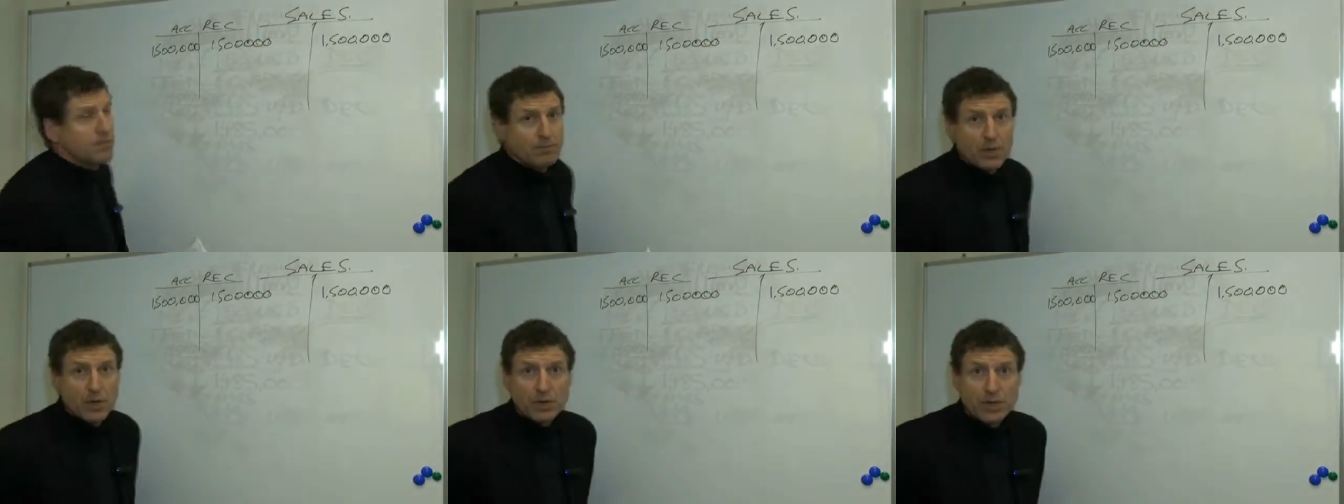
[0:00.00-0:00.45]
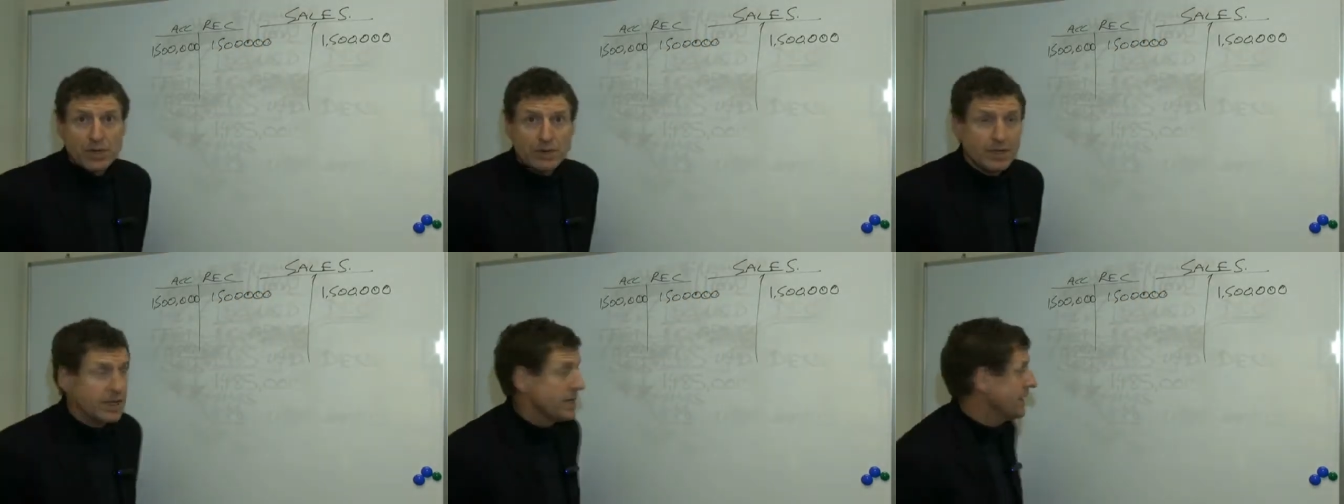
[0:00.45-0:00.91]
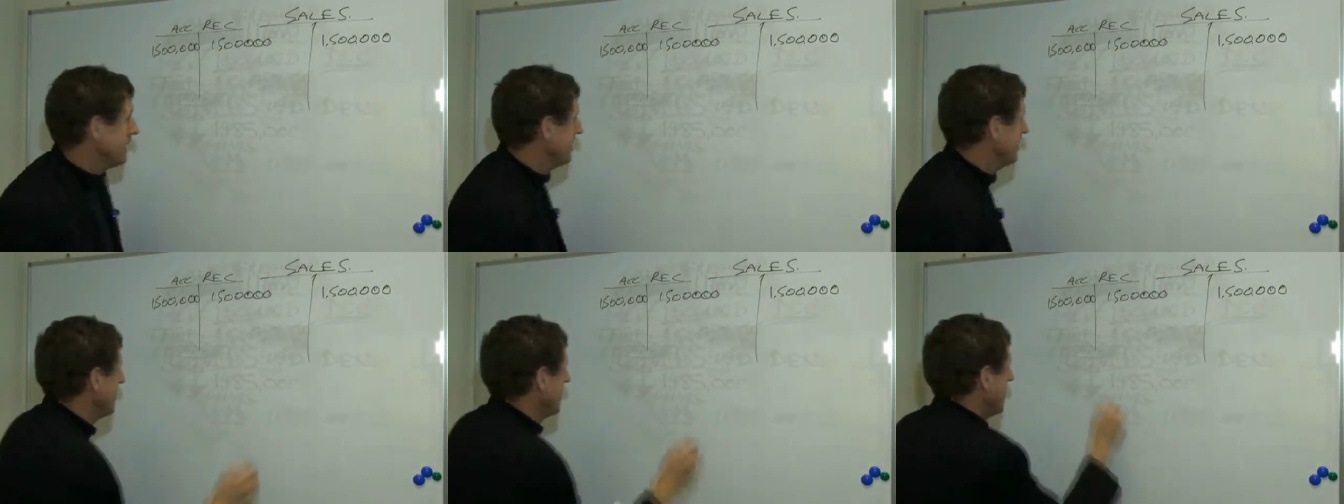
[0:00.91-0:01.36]
million
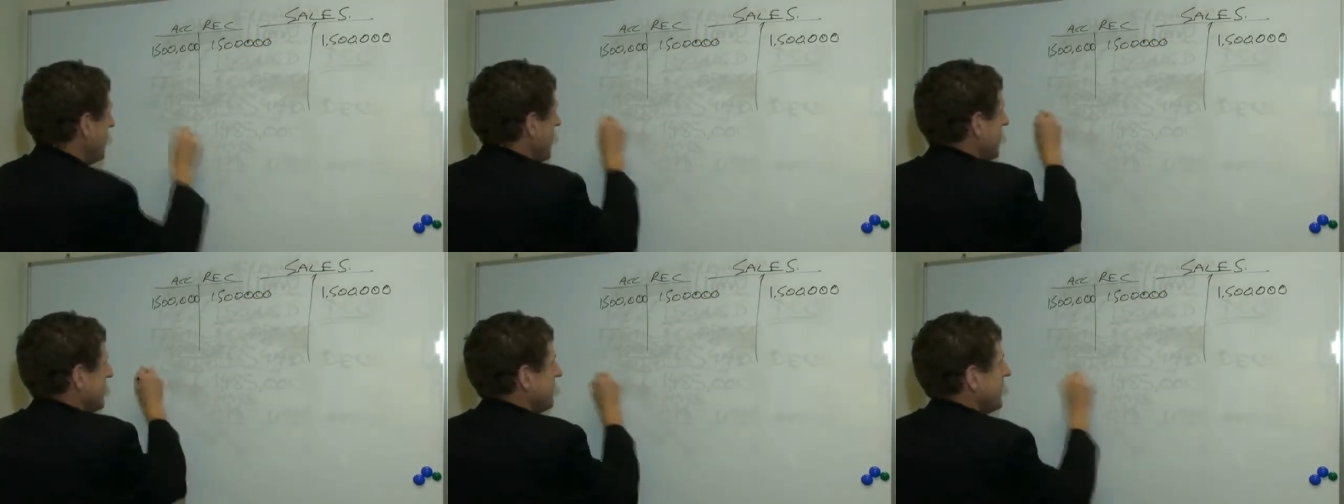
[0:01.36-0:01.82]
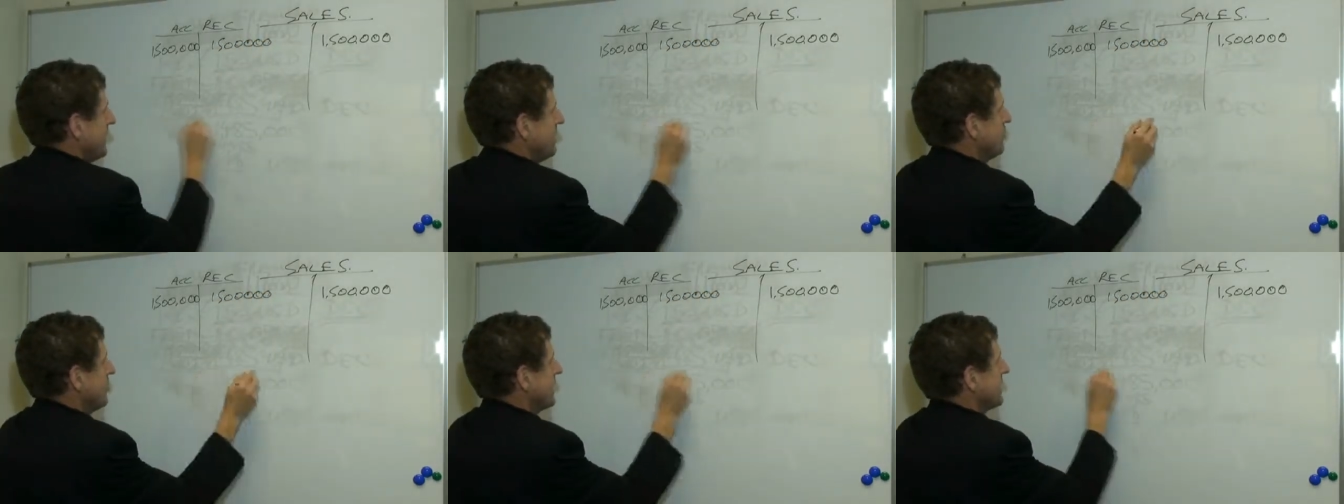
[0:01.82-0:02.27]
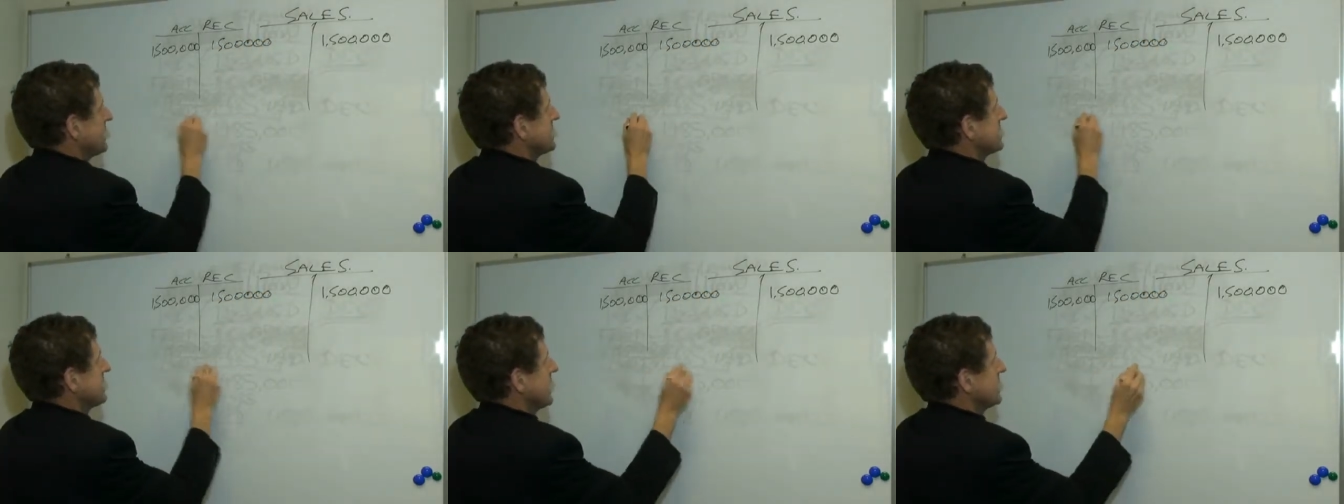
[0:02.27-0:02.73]
in, and then we can
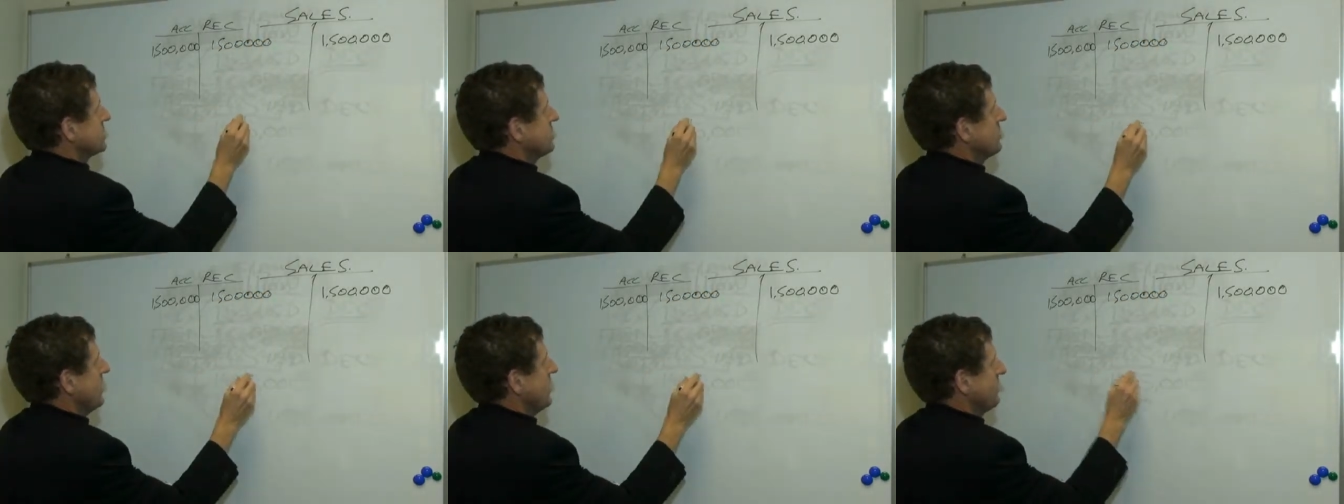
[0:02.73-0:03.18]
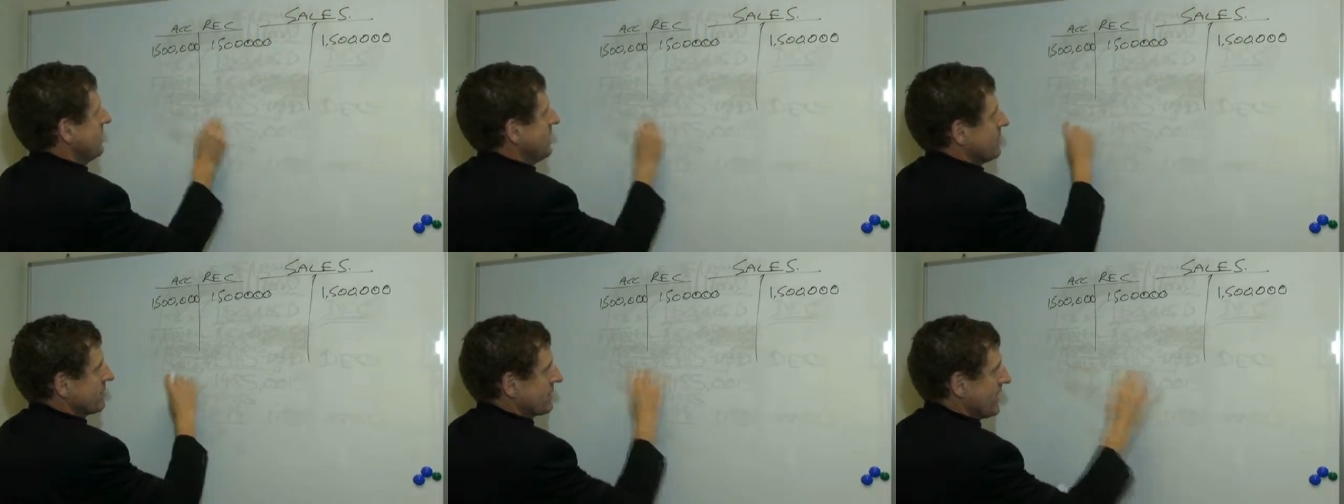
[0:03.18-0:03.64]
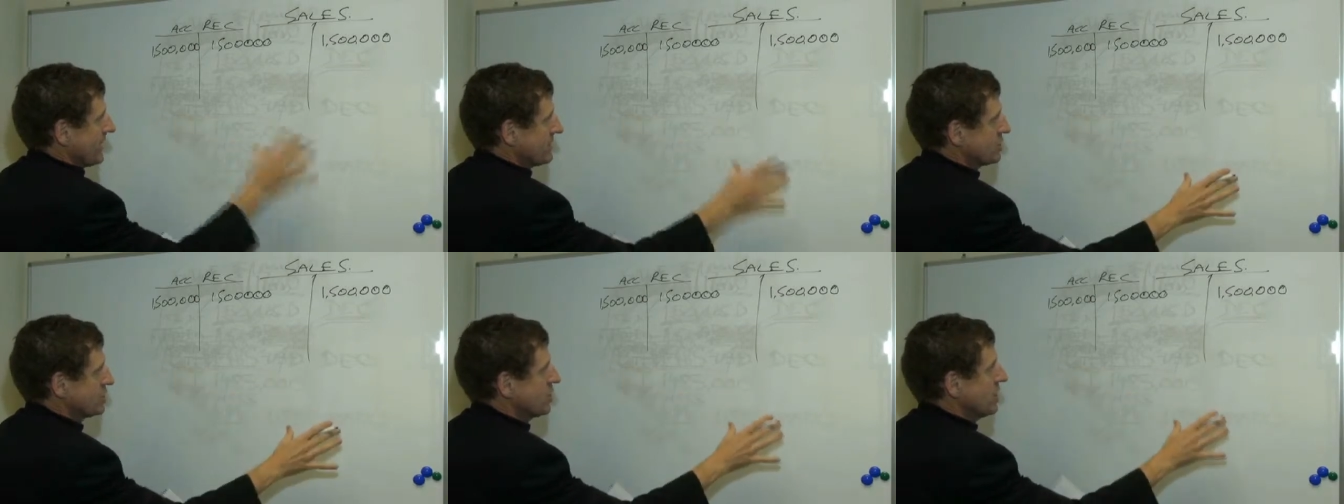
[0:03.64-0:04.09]
start to have our
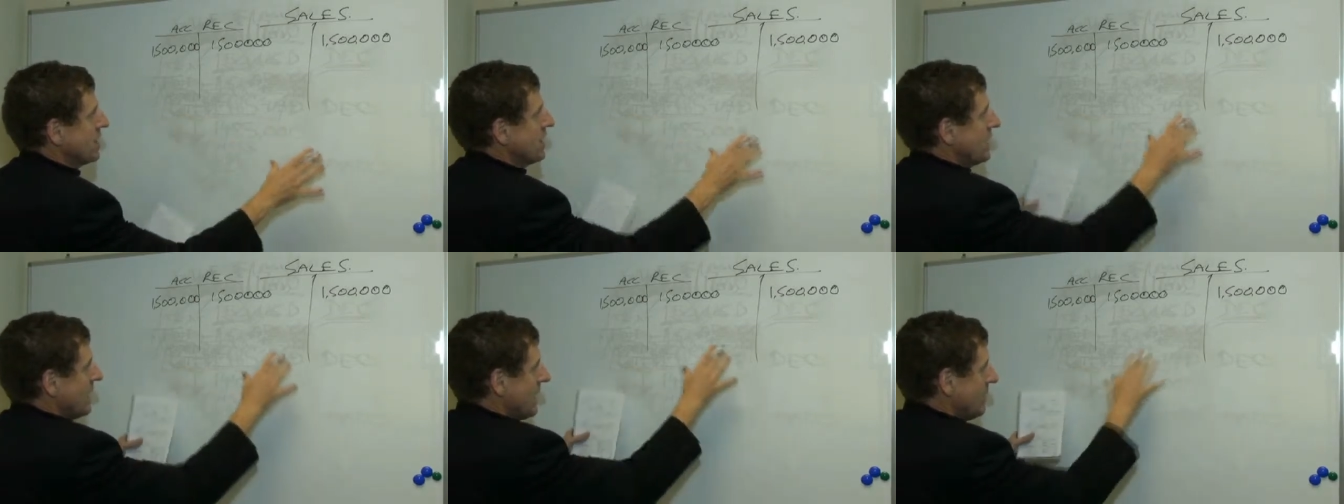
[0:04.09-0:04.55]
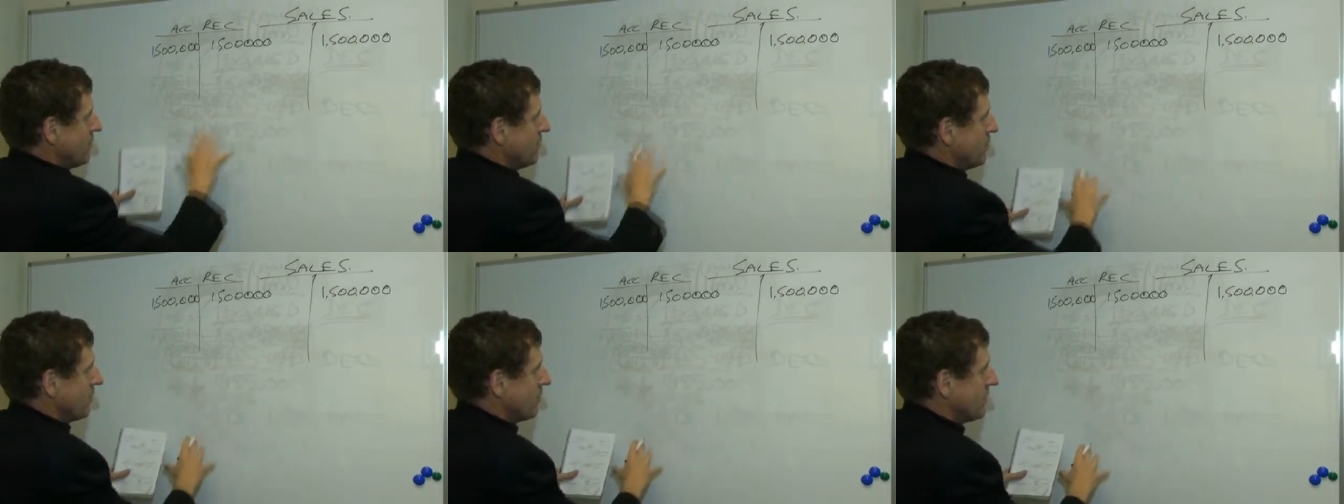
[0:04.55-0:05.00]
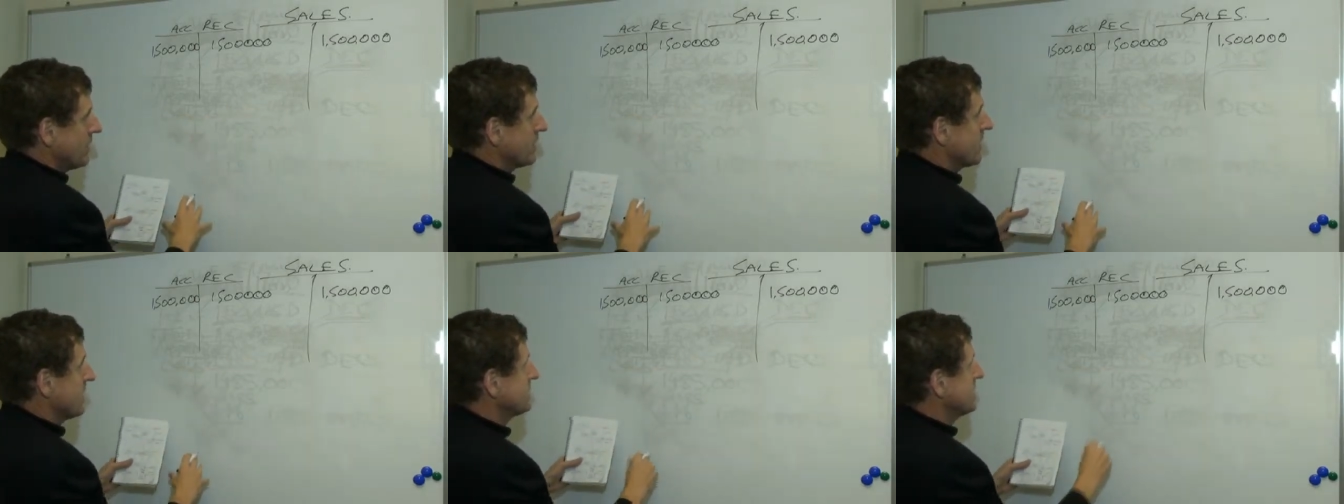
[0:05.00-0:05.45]
cash, and
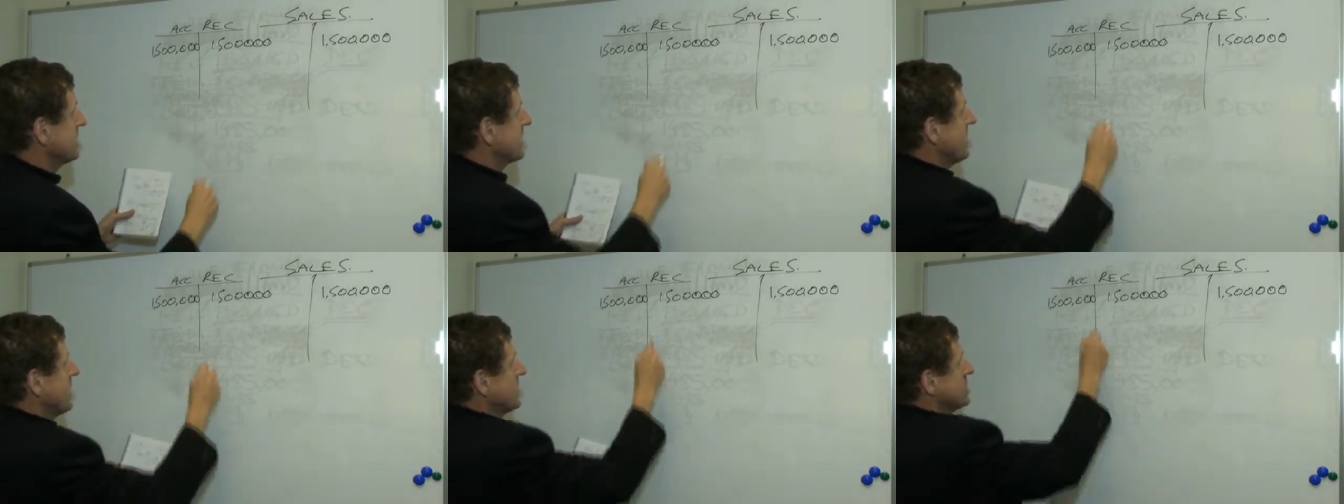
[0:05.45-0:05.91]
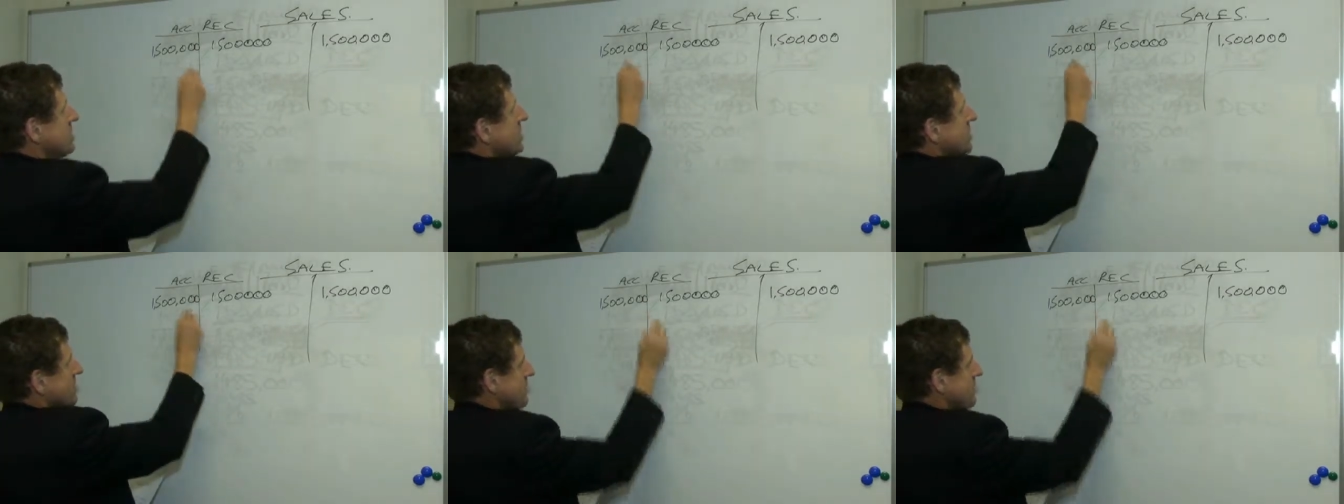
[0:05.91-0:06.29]
it comes into cash.